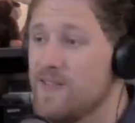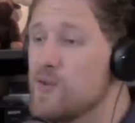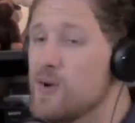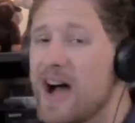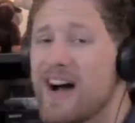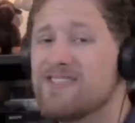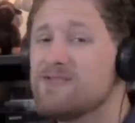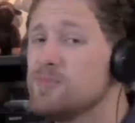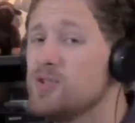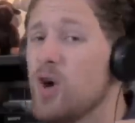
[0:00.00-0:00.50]
If you
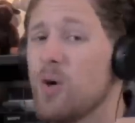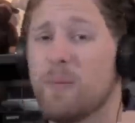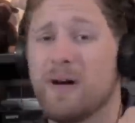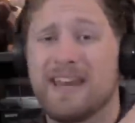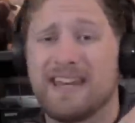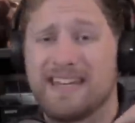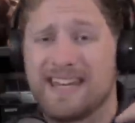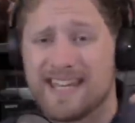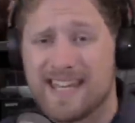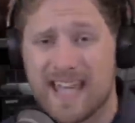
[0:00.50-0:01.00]
have no
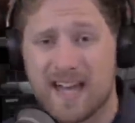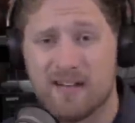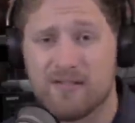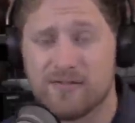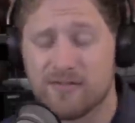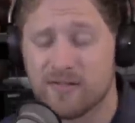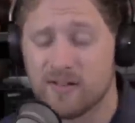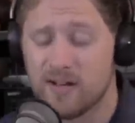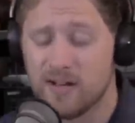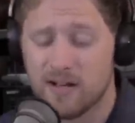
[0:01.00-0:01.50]
money to
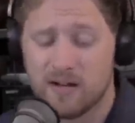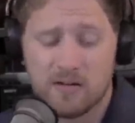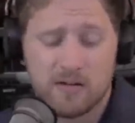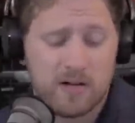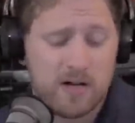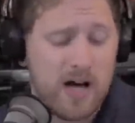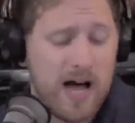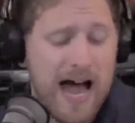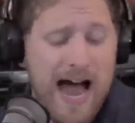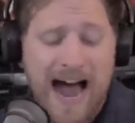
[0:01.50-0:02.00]
give,
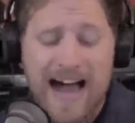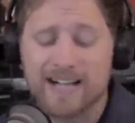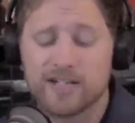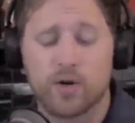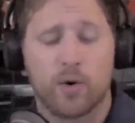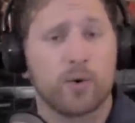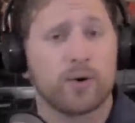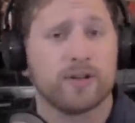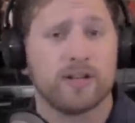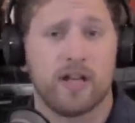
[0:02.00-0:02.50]
I
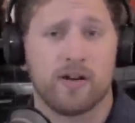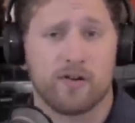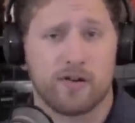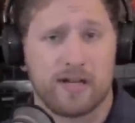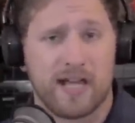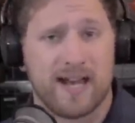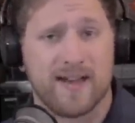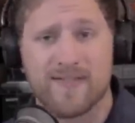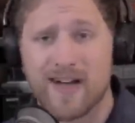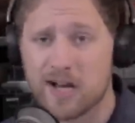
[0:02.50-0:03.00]
totally
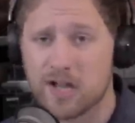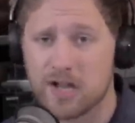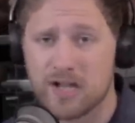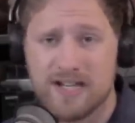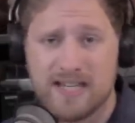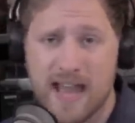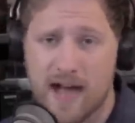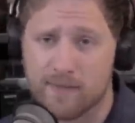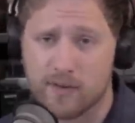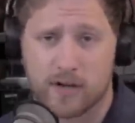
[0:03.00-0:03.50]
understand. I've actually
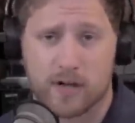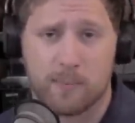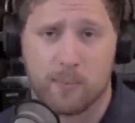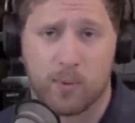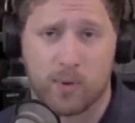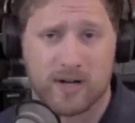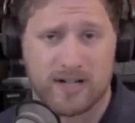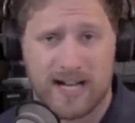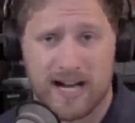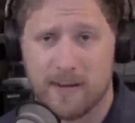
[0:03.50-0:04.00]
never
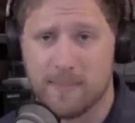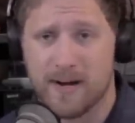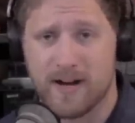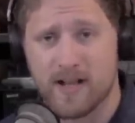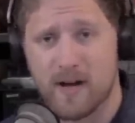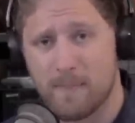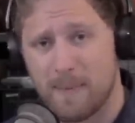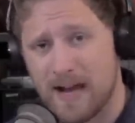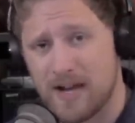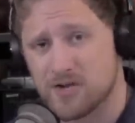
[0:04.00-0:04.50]
supported
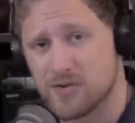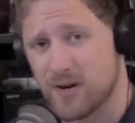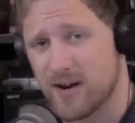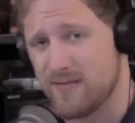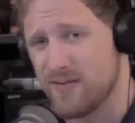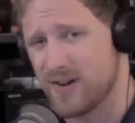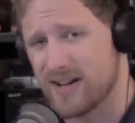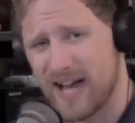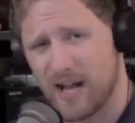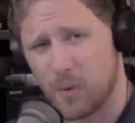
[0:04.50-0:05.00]
anybody on Patreon. I
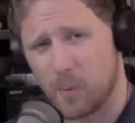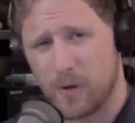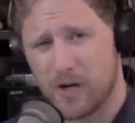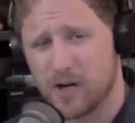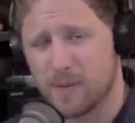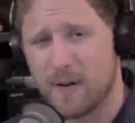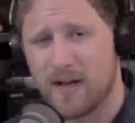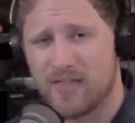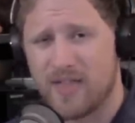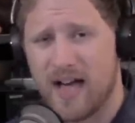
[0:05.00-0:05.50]
feel kind of
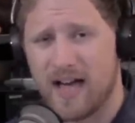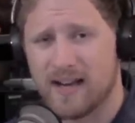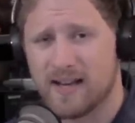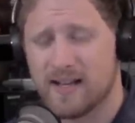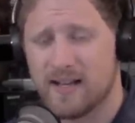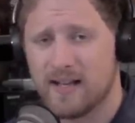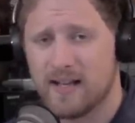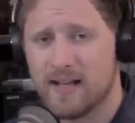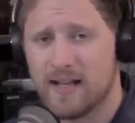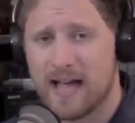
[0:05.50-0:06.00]
weird about that.
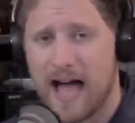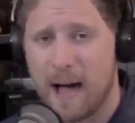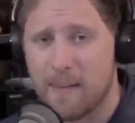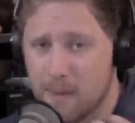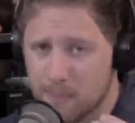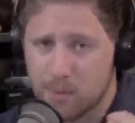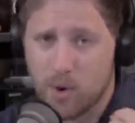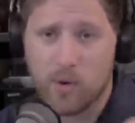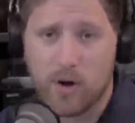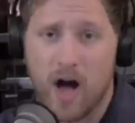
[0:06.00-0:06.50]
I'm
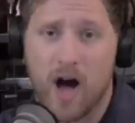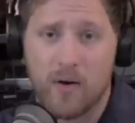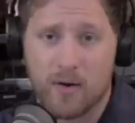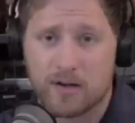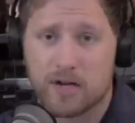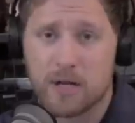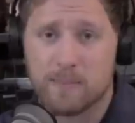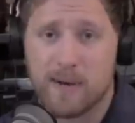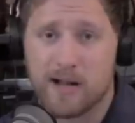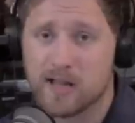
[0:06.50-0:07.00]
a broke
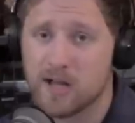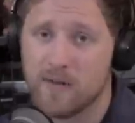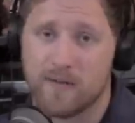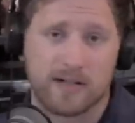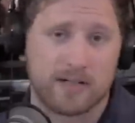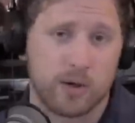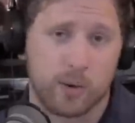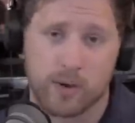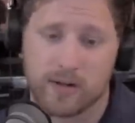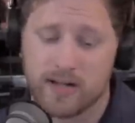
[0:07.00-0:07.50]
college kid myself.
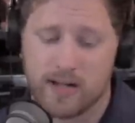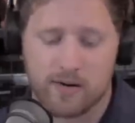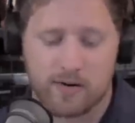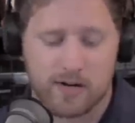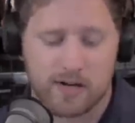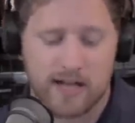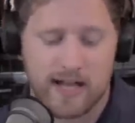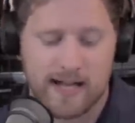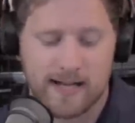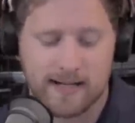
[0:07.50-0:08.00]
I totally
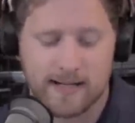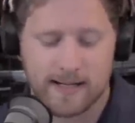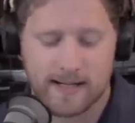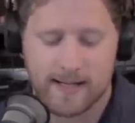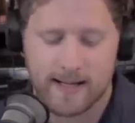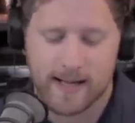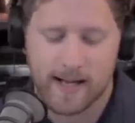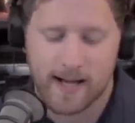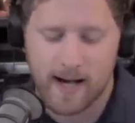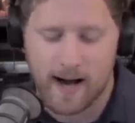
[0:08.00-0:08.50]
understand.
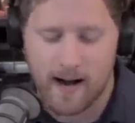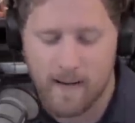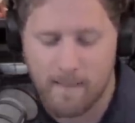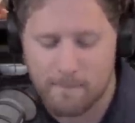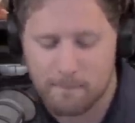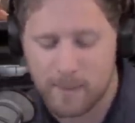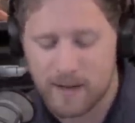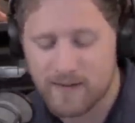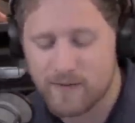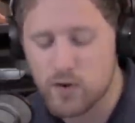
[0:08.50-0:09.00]

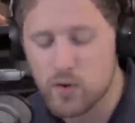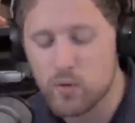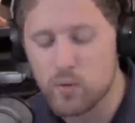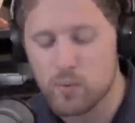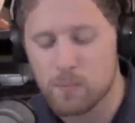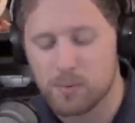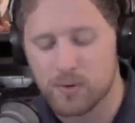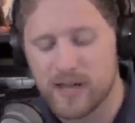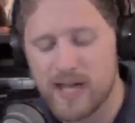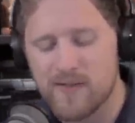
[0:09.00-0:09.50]
But if
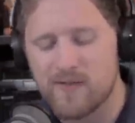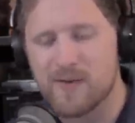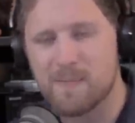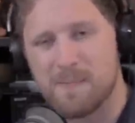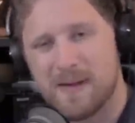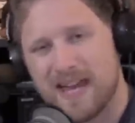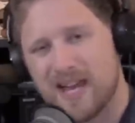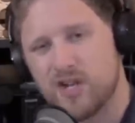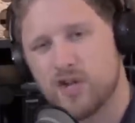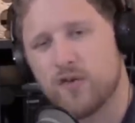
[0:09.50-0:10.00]
you believe in
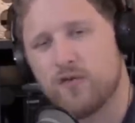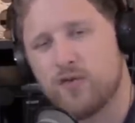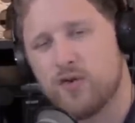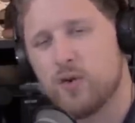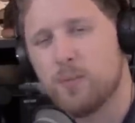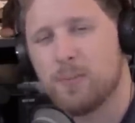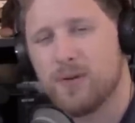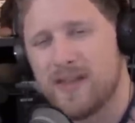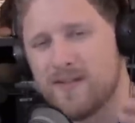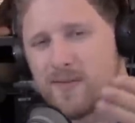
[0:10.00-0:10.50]
me and if
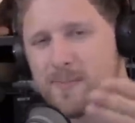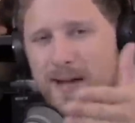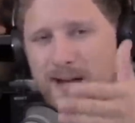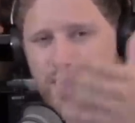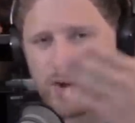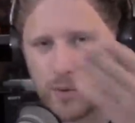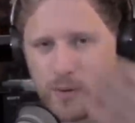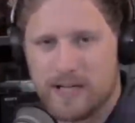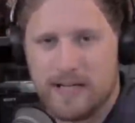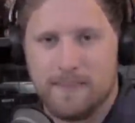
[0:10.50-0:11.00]
you believe in my
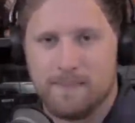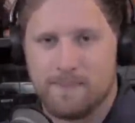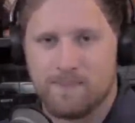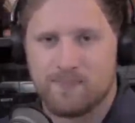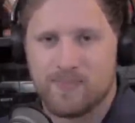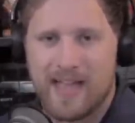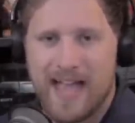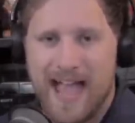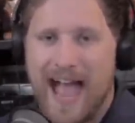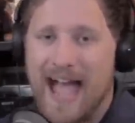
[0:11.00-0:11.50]
dream
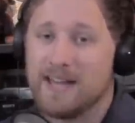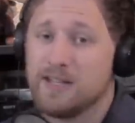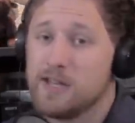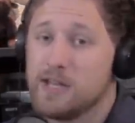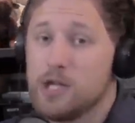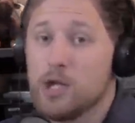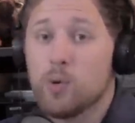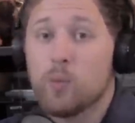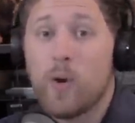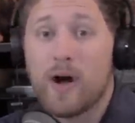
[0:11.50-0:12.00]
and
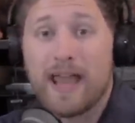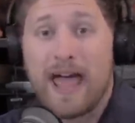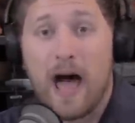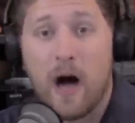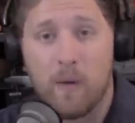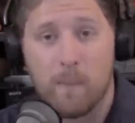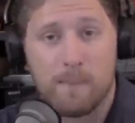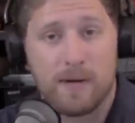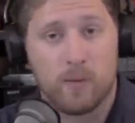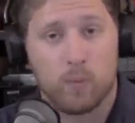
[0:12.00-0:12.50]
still want to
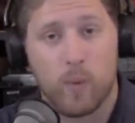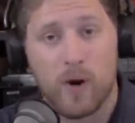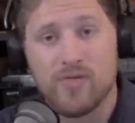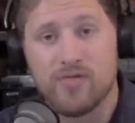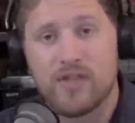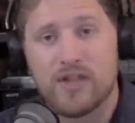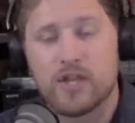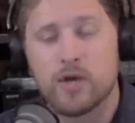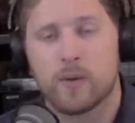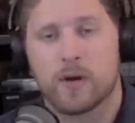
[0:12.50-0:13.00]
help me, one
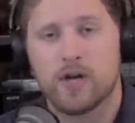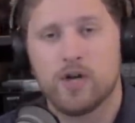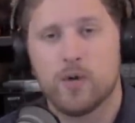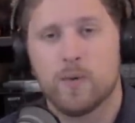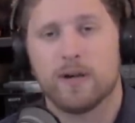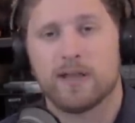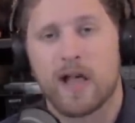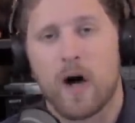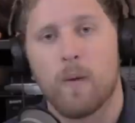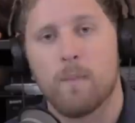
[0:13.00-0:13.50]
thing you can
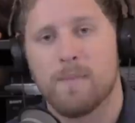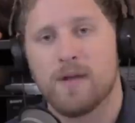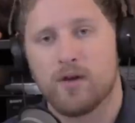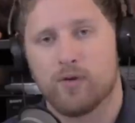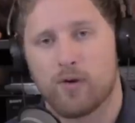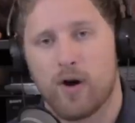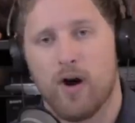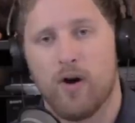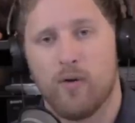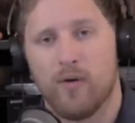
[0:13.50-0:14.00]
do is help me
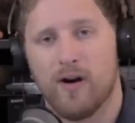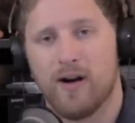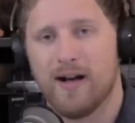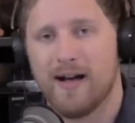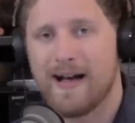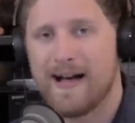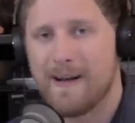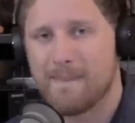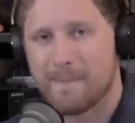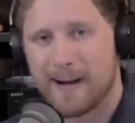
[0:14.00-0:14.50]
grow
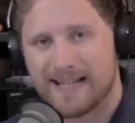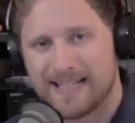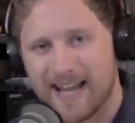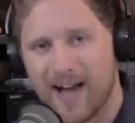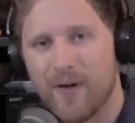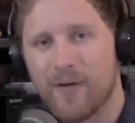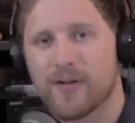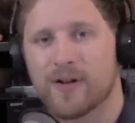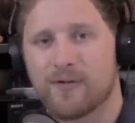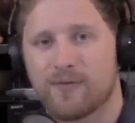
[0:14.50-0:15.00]
by
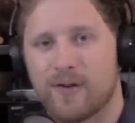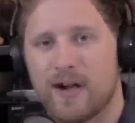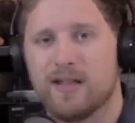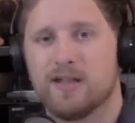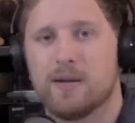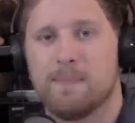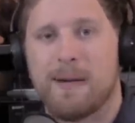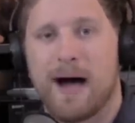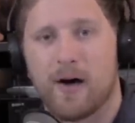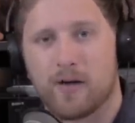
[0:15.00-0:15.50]
telling your
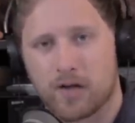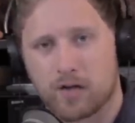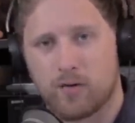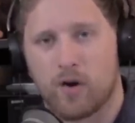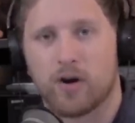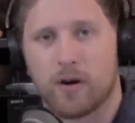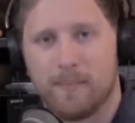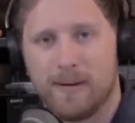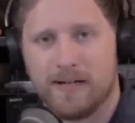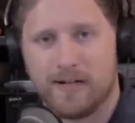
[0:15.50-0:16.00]
friends about
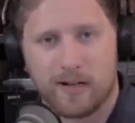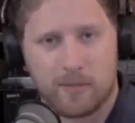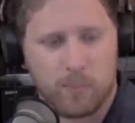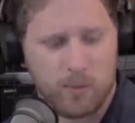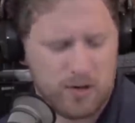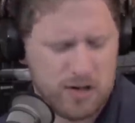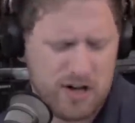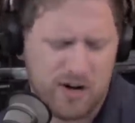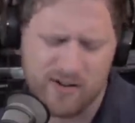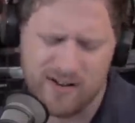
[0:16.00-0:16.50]
Strong Opinion
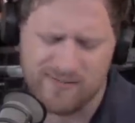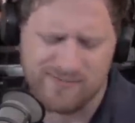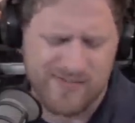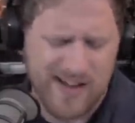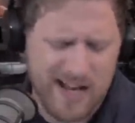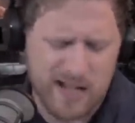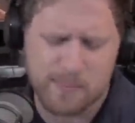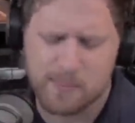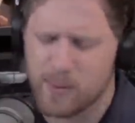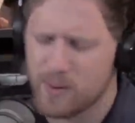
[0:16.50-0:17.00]
Sports. Share it on
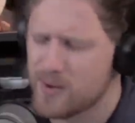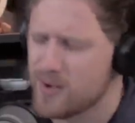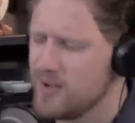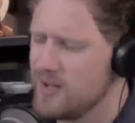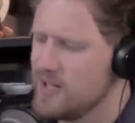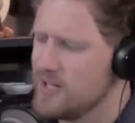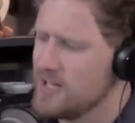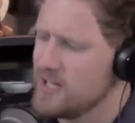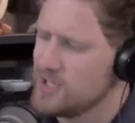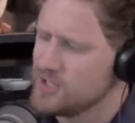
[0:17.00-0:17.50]
Facebook,
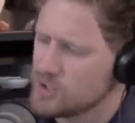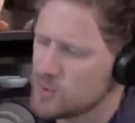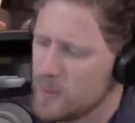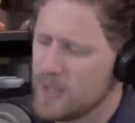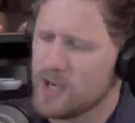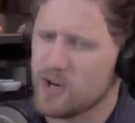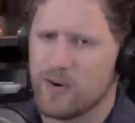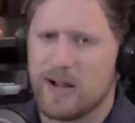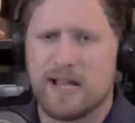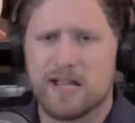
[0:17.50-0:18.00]

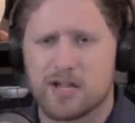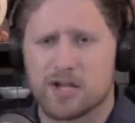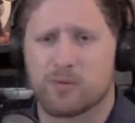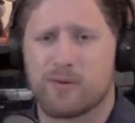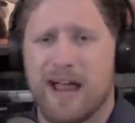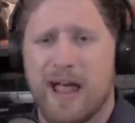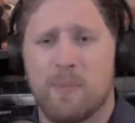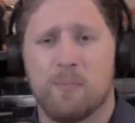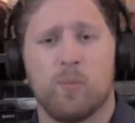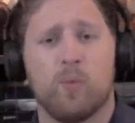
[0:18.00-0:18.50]
Twitter,
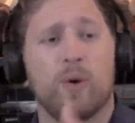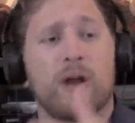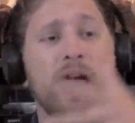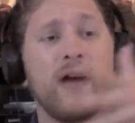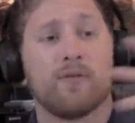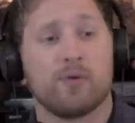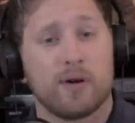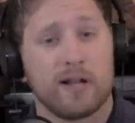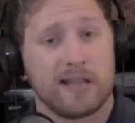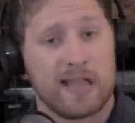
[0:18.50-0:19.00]
Instagram,
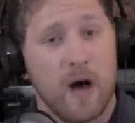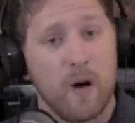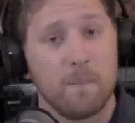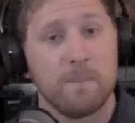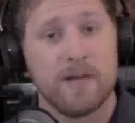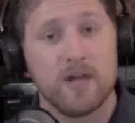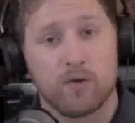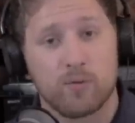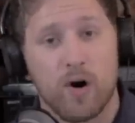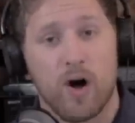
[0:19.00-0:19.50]
whatever it is. Help
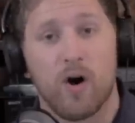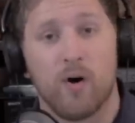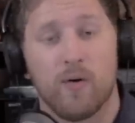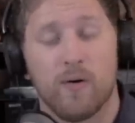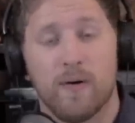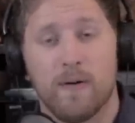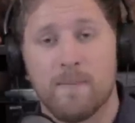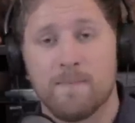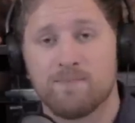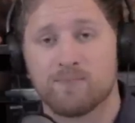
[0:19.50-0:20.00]
me grow